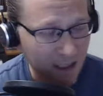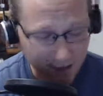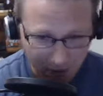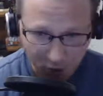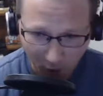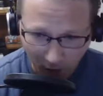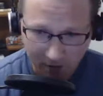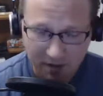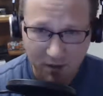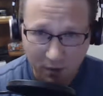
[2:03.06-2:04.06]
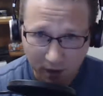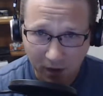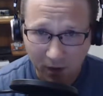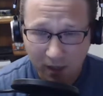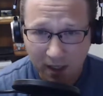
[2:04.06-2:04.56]
Did you also
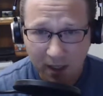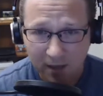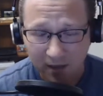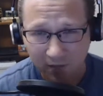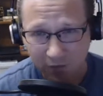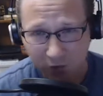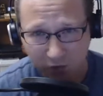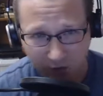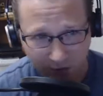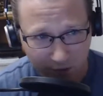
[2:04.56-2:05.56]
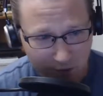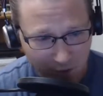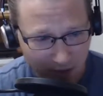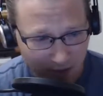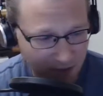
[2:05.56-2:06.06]
know that if you took those
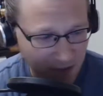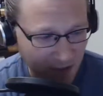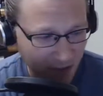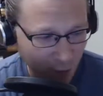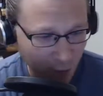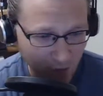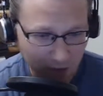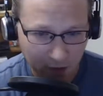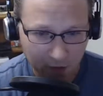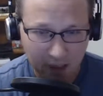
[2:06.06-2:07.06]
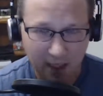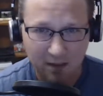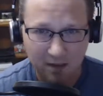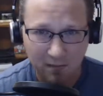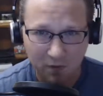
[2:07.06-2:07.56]
rhinos and you
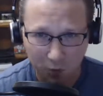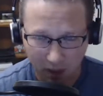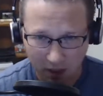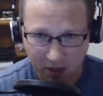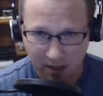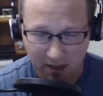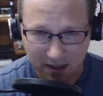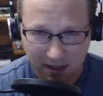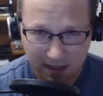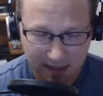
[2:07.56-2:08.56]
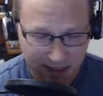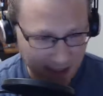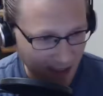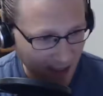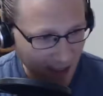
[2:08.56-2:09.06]
relocated them to Washington,
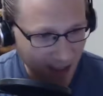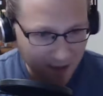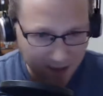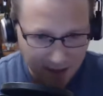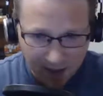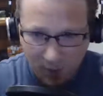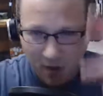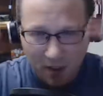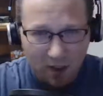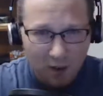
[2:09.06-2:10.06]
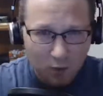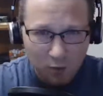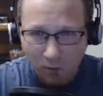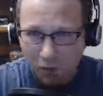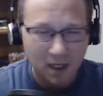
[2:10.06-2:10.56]
D.C., that they would
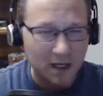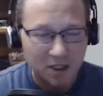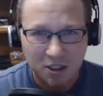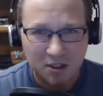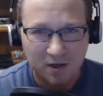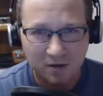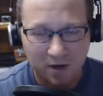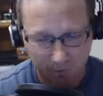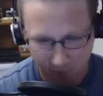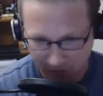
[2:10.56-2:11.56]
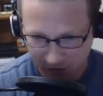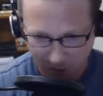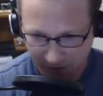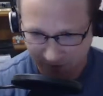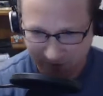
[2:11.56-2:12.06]
replenish their numbers
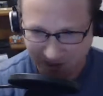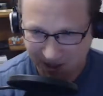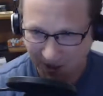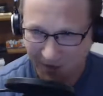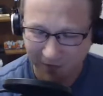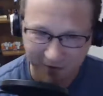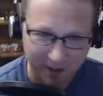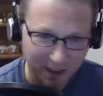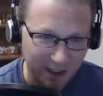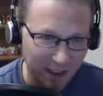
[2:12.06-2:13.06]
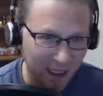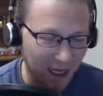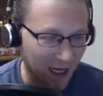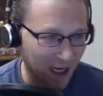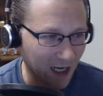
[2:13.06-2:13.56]
pretty much overnight?
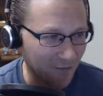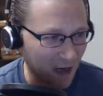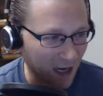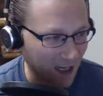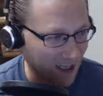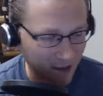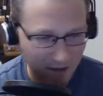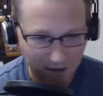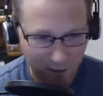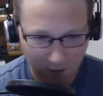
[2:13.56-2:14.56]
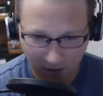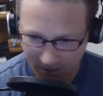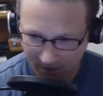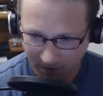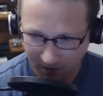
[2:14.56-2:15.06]
I think we're up
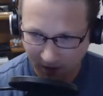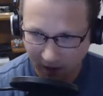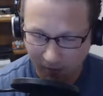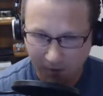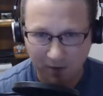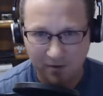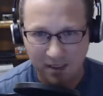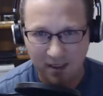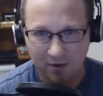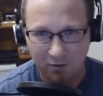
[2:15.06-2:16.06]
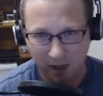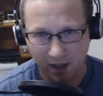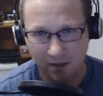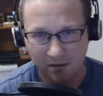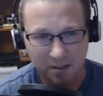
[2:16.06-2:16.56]
to our elbows in
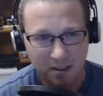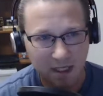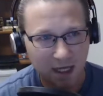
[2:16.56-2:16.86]
rhinos.